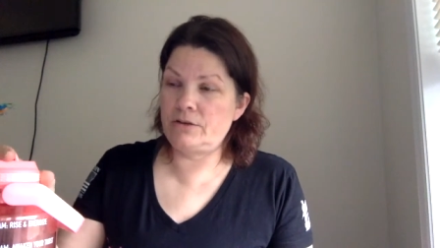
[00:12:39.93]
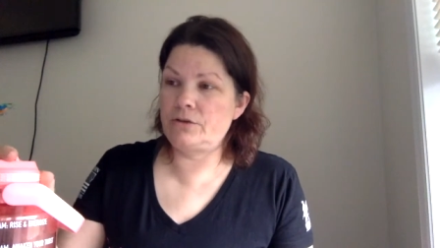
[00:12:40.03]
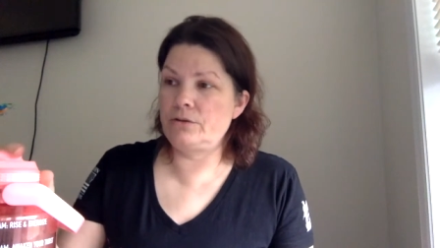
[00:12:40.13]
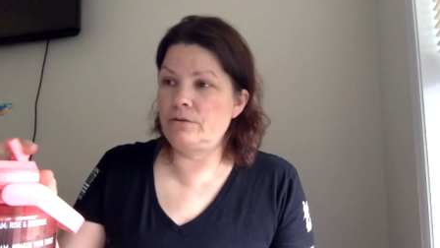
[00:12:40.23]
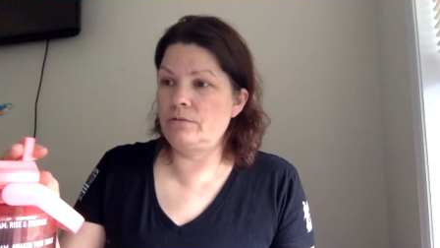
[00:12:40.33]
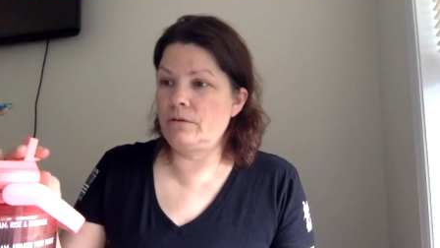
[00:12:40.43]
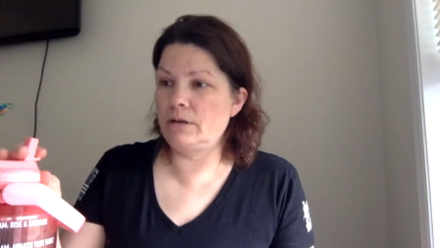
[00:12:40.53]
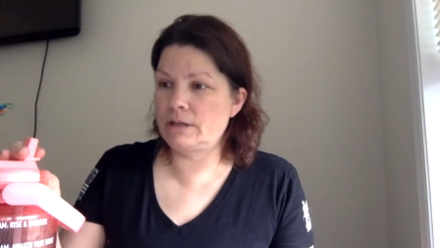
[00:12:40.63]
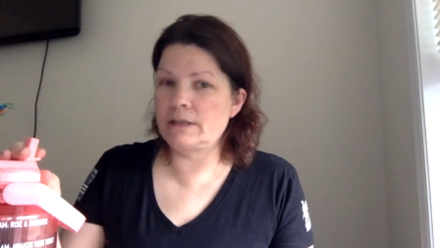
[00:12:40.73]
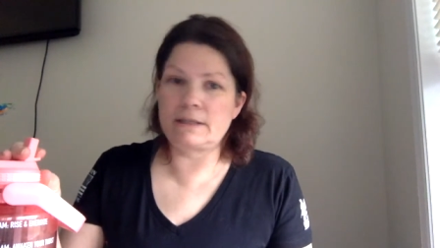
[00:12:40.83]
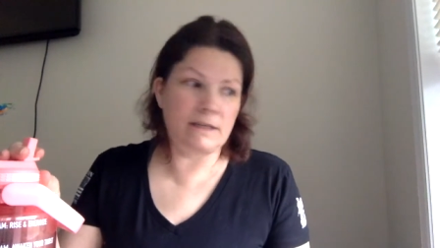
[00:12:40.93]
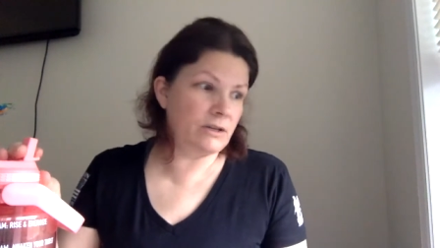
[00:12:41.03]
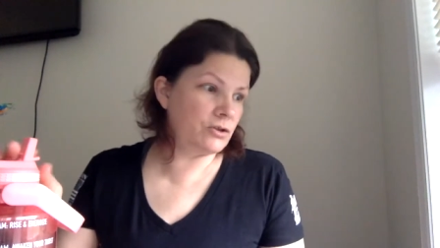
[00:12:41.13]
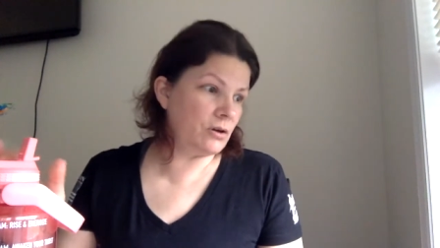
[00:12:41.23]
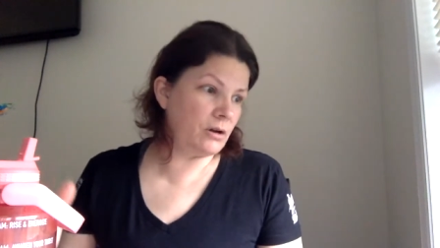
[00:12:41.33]
to
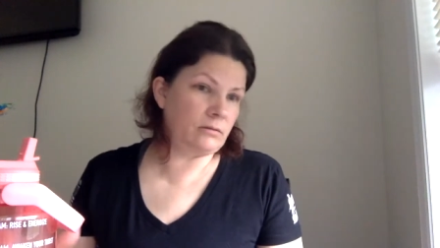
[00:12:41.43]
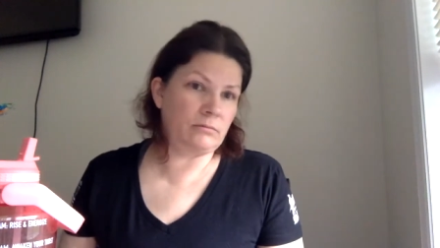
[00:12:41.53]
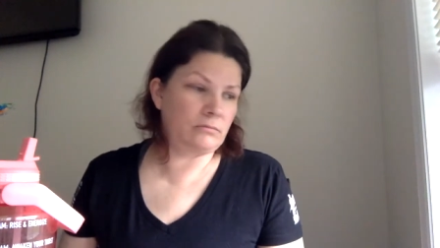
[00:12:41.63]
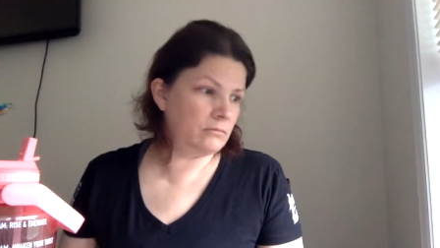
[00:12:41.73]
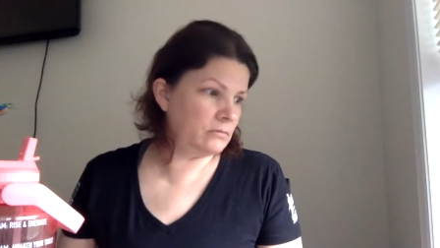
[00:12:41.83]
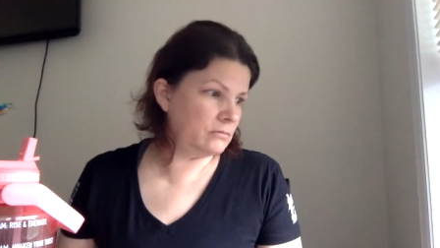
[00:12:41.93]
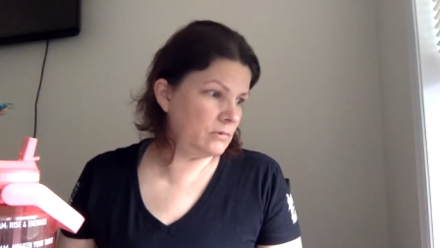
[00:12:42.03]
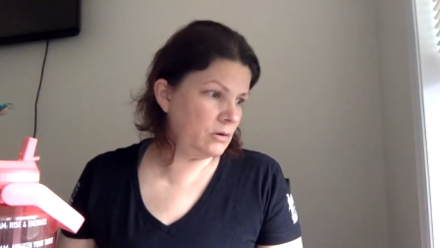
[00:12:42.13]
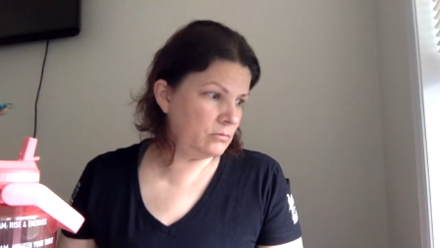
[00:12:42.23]
stitch on. I